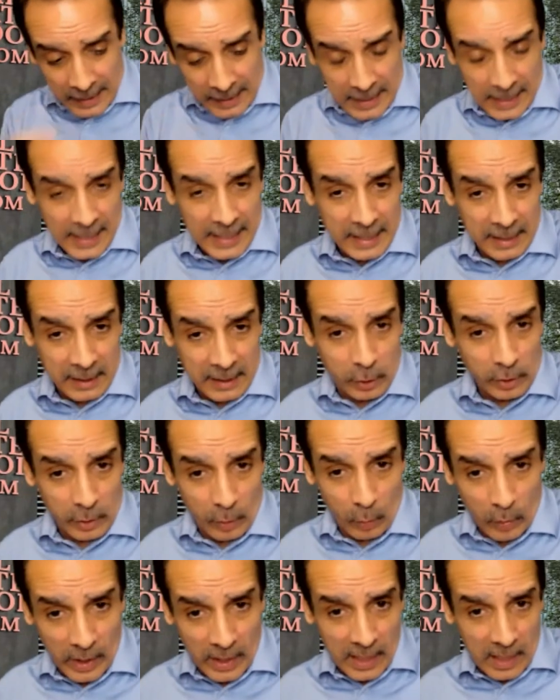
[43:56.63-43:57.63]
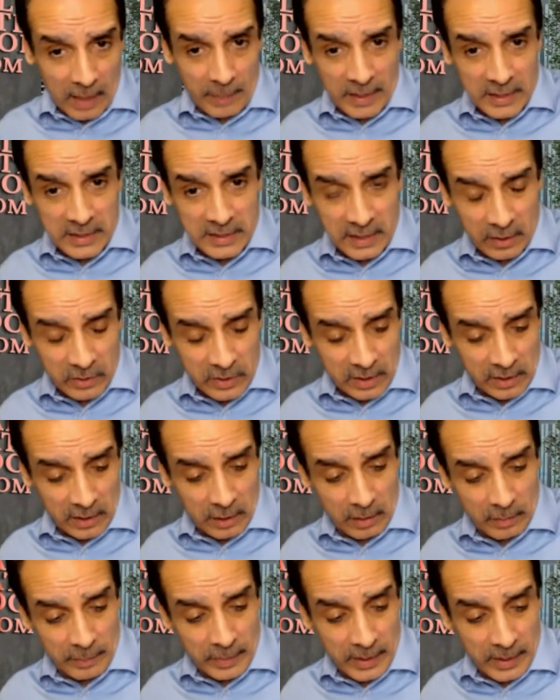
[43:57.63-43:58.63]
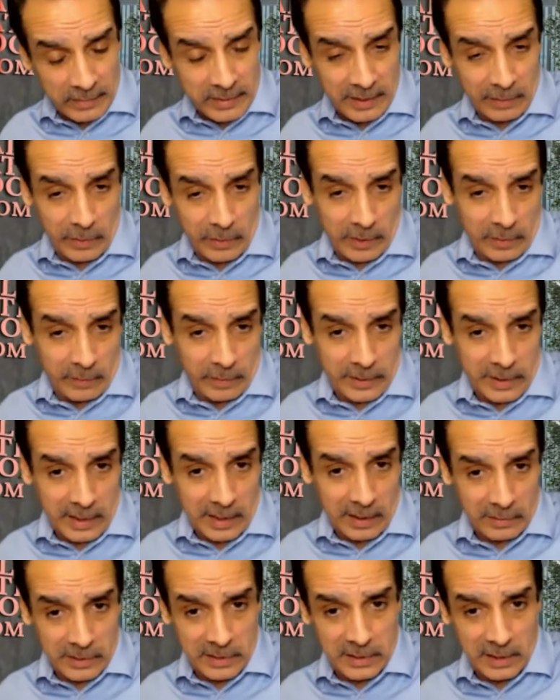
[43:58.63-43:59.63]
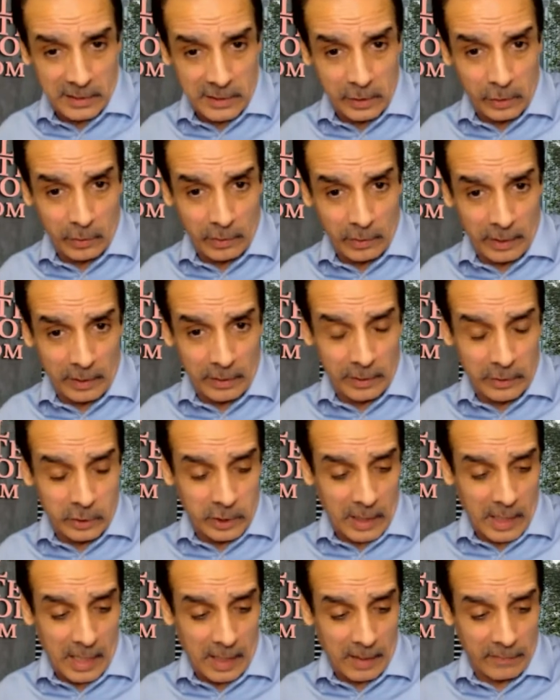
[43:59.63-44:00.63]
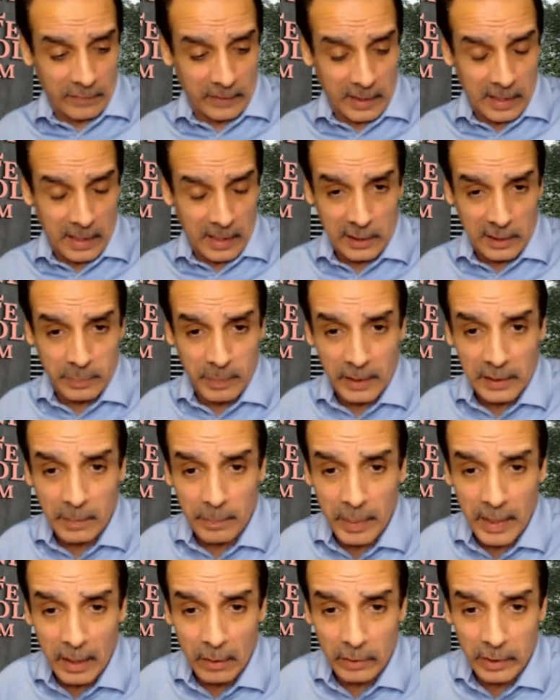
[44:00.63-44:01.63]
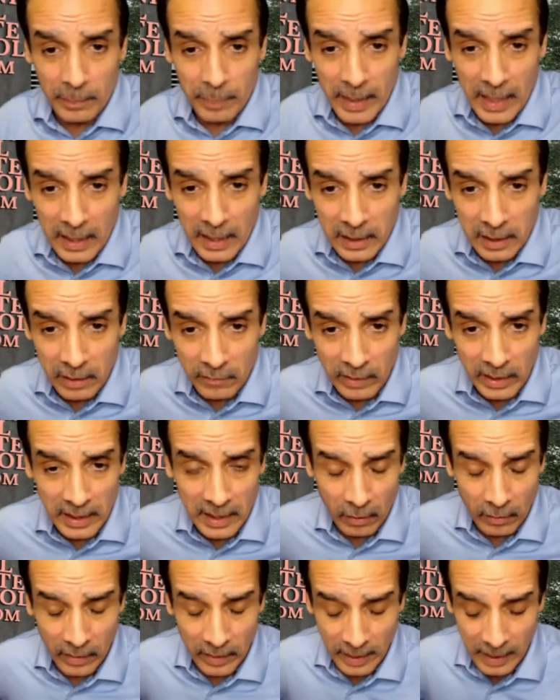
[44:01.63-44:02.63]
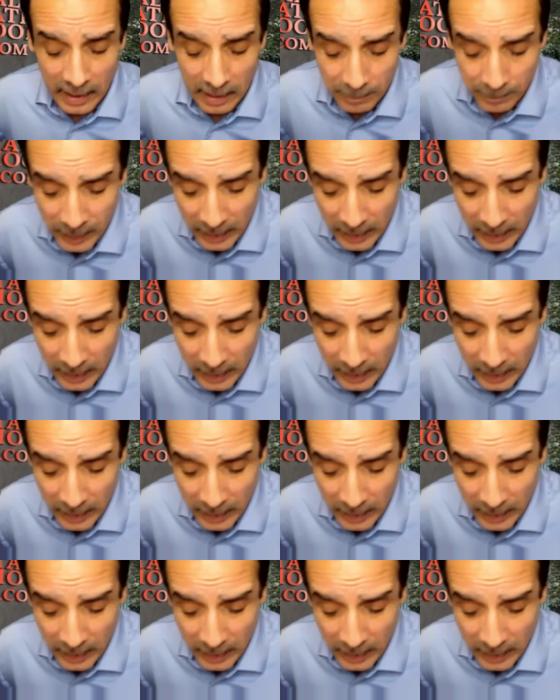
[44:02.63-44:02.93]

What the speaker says: Kind of took the wind out of my sails a little bit. I was like, well, what the hell's the sense of doing a good job? You can't expect a pat on your back every now and then.